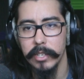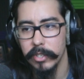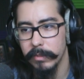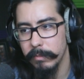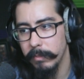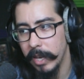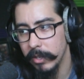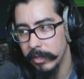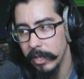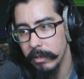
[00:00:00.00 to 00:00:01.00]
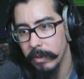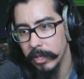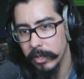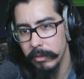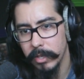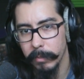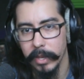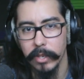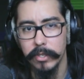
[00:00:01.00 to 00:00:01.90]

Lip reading: It just matters that you guys do something.